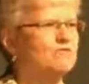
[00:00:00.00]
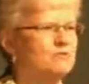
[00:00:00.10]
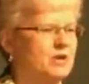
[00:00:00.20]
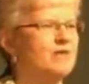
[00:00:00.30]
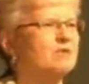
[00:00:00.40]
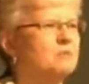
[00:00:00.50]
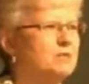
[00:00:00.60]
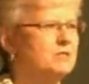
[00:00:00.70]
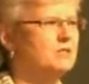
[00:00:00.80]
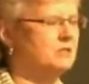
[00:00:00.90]
for every
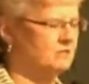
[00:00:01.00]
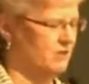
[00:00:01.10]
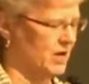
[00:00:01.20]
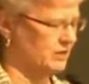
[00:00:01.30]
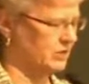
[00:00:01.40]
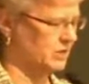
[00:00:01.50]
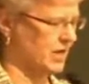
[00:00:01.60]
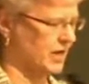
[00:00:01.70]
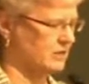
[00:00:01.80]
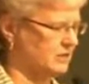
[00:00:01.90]
business that files a
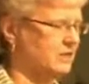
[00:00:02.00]
tax.